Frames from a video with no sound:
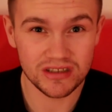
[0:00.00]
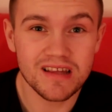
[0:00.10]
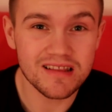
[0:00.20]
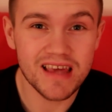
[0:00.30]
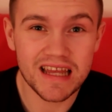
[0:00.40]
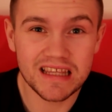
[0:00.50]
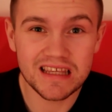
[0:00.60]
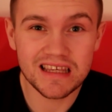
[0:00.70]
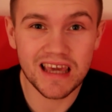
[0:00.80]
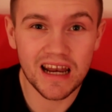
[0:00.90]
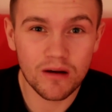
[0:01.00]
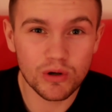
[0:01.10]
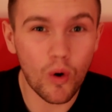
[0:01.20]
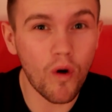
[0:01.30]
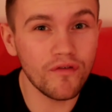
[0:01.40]
Since then he kind of
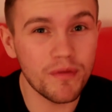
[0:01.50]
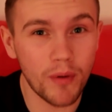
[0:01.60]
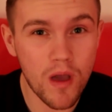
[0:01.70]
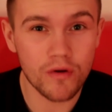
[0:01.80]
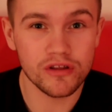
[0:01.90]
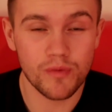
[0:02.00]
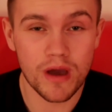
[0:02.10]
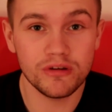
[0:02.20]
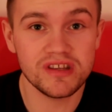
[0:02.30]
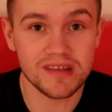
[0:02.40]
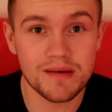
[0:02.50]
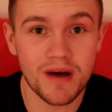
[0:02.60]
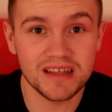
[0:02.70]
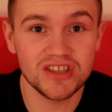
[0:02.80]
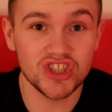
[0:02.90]
went off the boil as well, the same
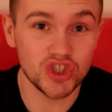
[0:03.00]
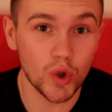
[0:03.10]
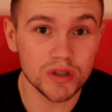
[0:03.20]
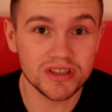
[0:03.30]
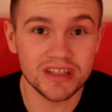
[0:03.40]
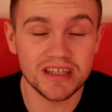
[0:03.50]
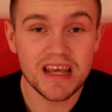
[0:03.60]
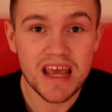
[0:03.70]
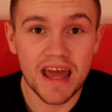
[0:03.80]
as St Johnstone,